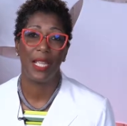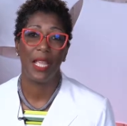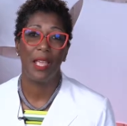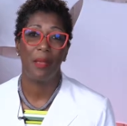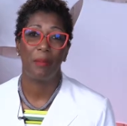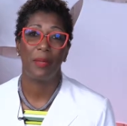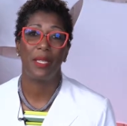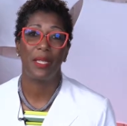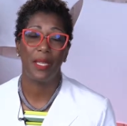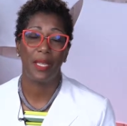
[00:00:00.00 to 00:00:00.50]

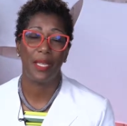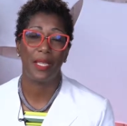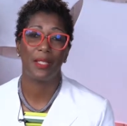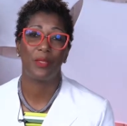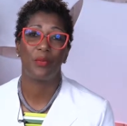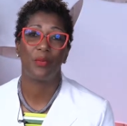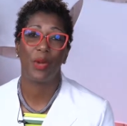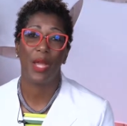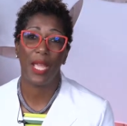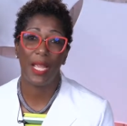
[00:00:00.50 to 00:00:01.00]
because
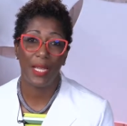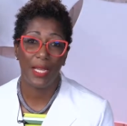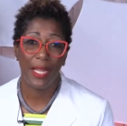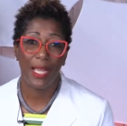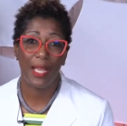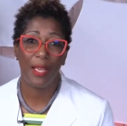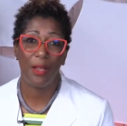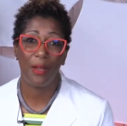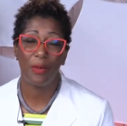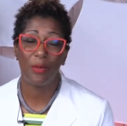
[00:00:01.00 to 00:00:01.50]
right
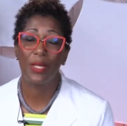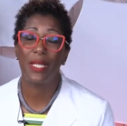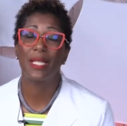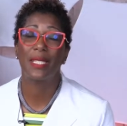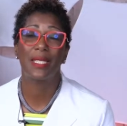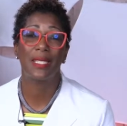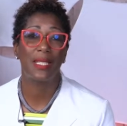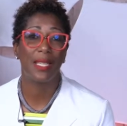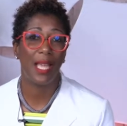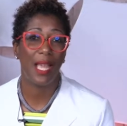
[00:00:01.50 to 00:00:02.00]
now it's
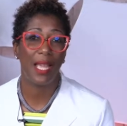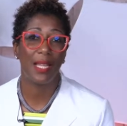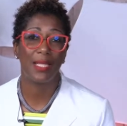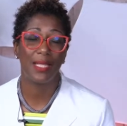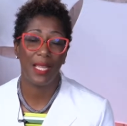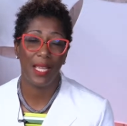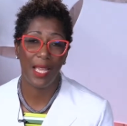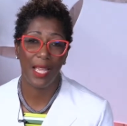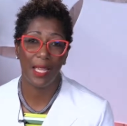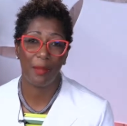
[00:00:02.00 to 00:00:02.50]
not
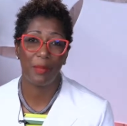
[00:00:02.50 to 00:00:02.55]
time